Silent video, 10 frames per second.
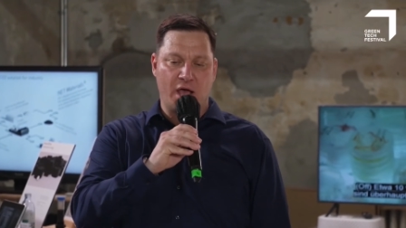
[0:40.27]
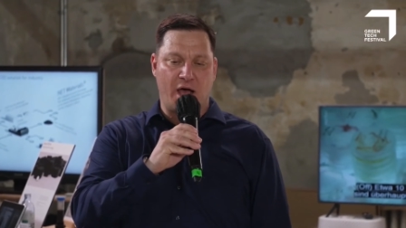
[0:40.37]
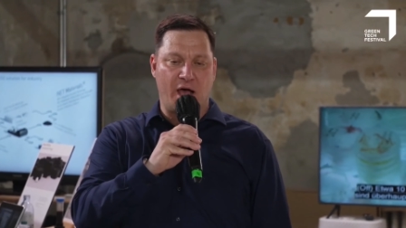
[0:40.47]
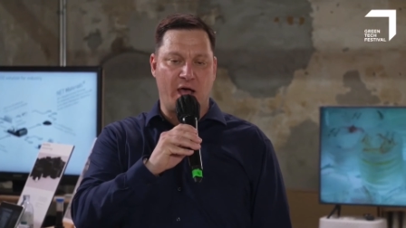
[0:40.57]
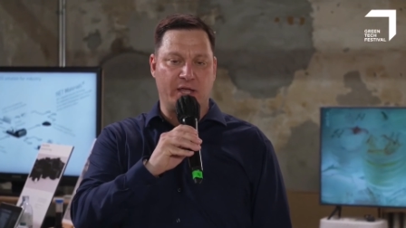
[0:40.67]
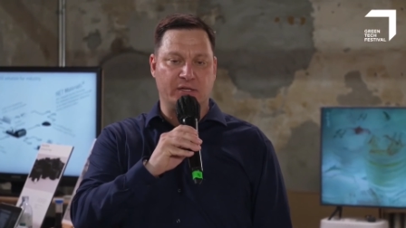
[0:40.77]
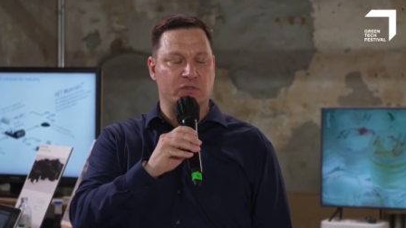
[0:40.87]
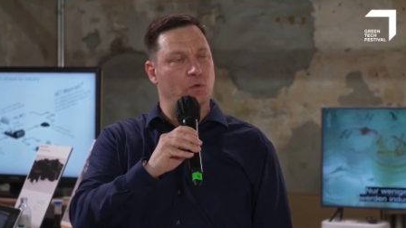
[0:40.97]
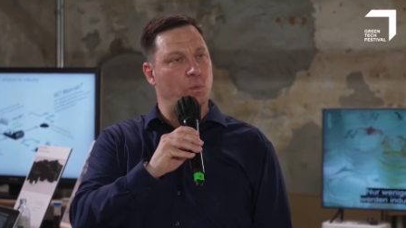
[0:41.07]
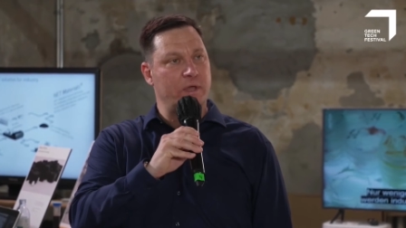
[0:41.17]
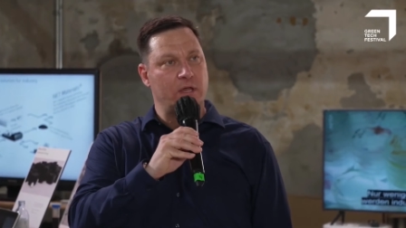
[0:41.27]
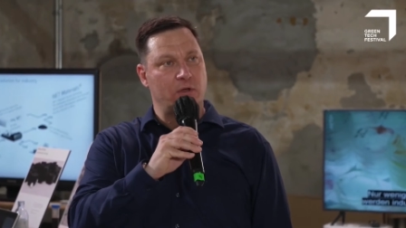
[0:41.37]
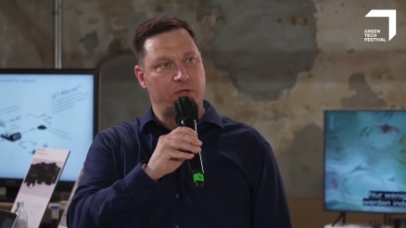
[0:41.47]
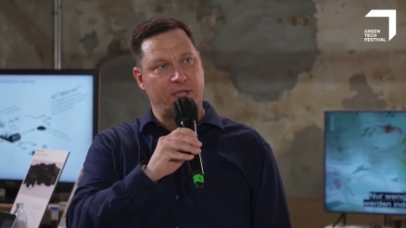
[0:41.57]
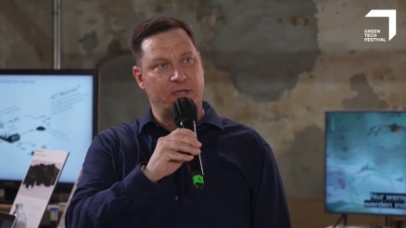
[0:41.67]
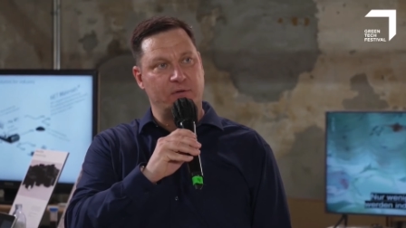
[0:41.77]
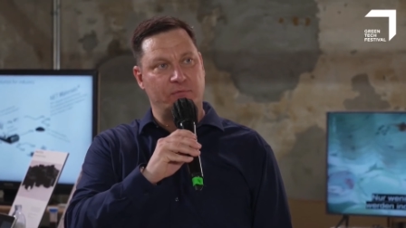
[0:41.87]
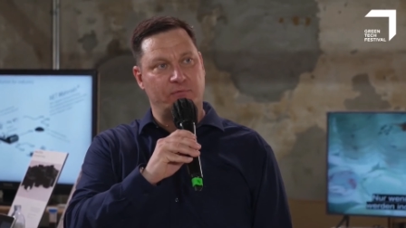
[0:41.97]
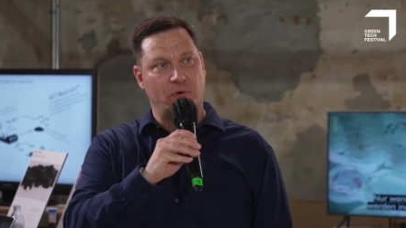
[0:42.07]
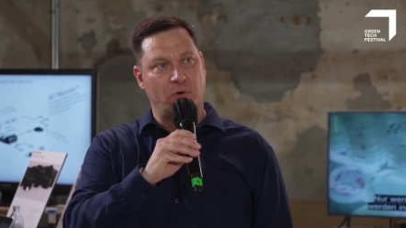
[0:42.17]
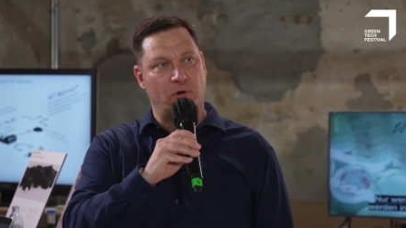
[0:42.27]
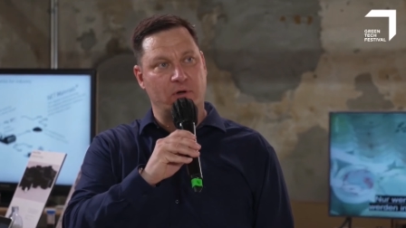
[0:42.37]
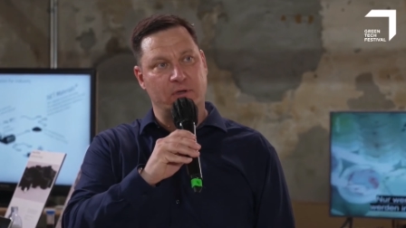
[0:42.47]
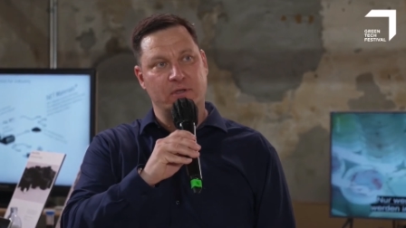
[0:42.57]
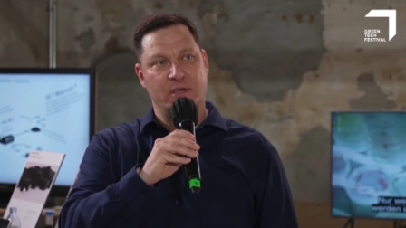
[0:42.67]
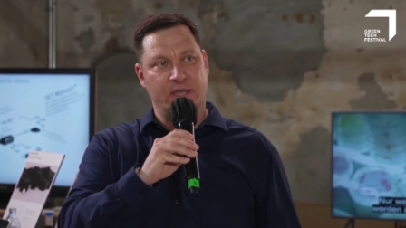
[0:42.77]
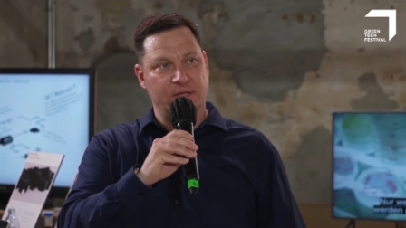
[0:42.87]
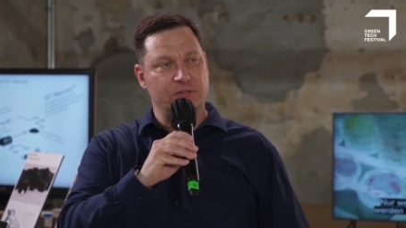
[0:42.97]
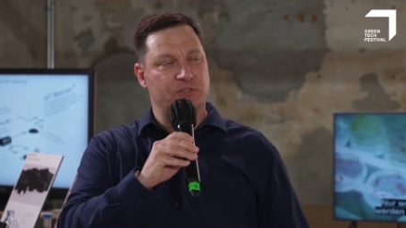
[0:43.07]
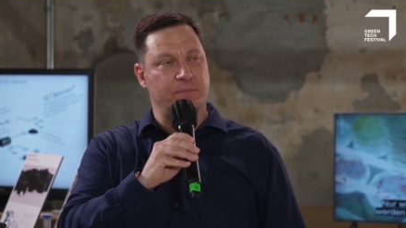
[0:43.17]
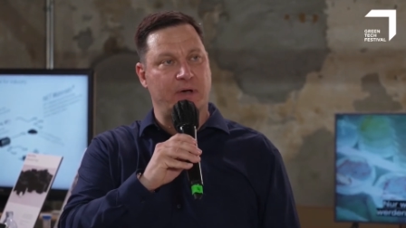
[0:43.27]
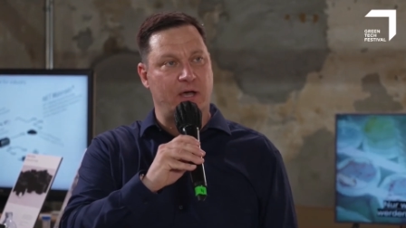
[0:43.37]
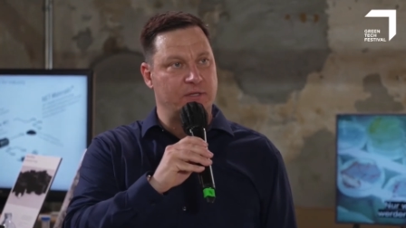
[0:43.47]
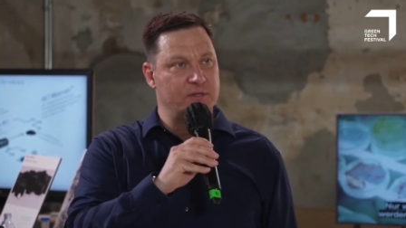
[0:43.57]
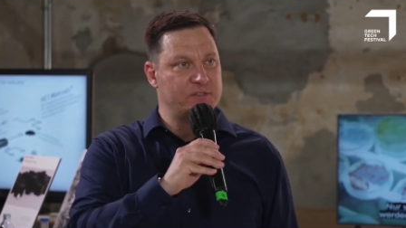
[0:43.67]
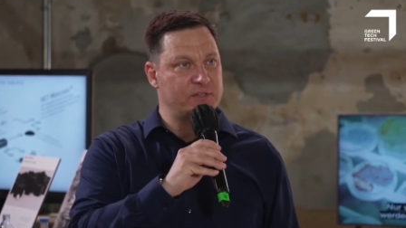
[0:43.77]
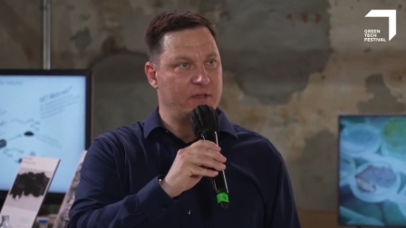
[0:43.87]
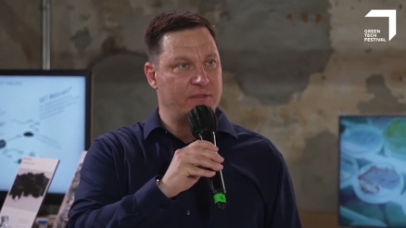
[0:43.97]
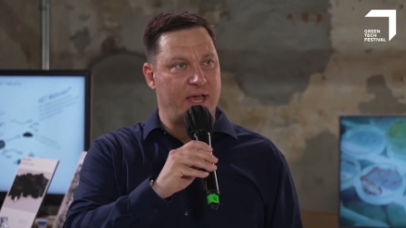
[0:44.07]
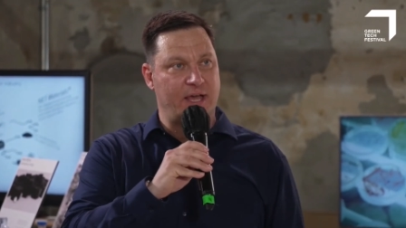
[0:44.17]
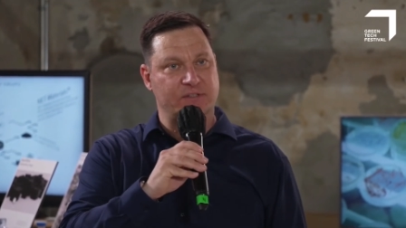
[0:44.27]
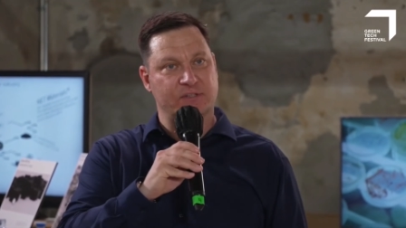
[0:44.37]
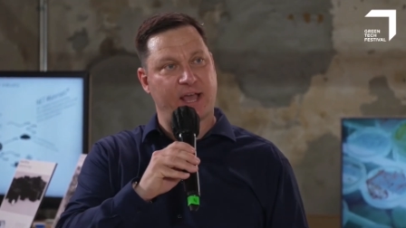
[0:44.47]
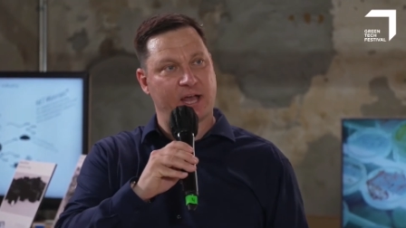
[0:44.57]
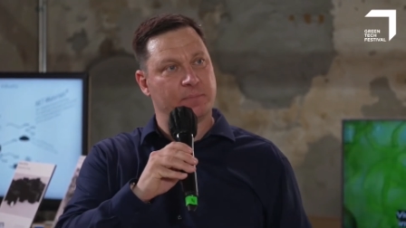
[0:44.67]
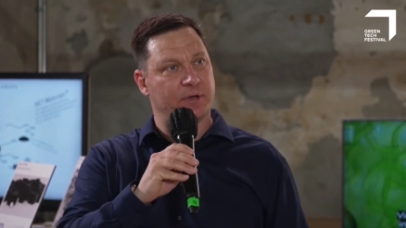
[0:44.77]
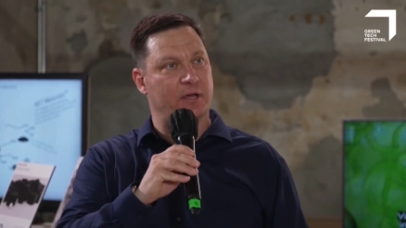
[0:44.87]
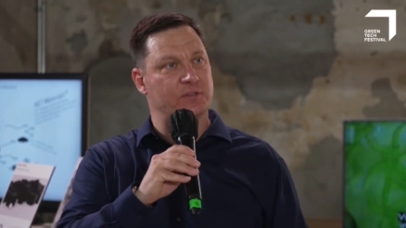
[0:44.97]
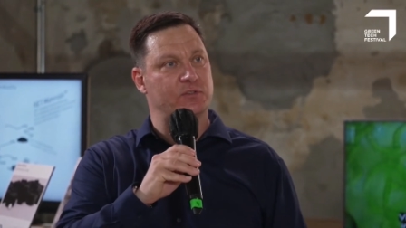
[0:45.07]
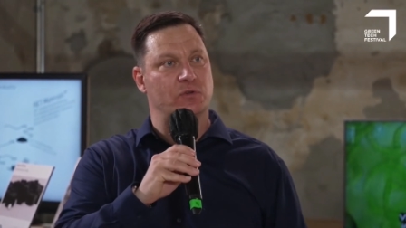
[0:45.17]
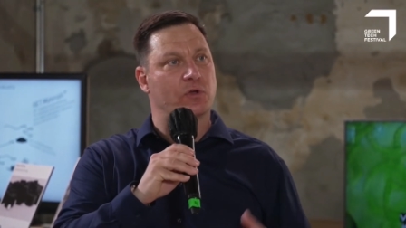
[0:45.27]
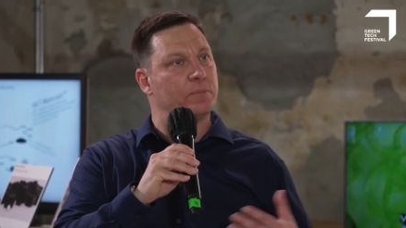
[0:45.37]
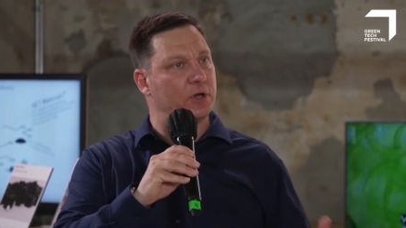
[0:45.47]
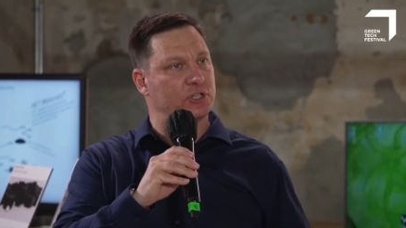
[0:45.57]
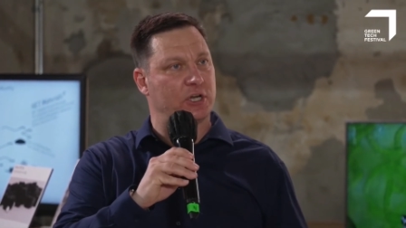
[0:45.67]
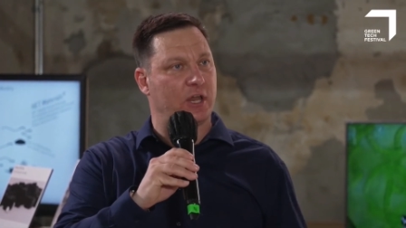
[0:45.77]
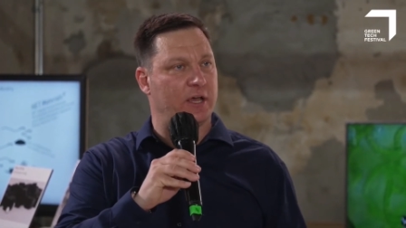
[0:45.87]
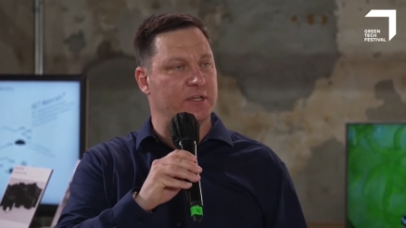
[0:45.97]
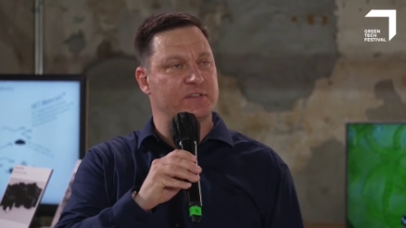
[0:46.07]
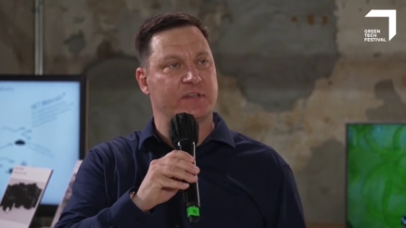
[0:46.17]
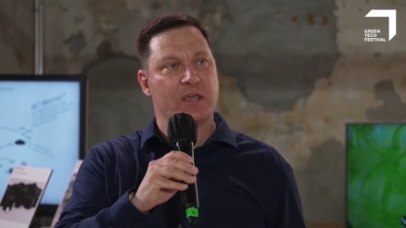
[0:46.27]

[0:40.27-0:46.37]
And we are looking for industry partners that help us to commercialize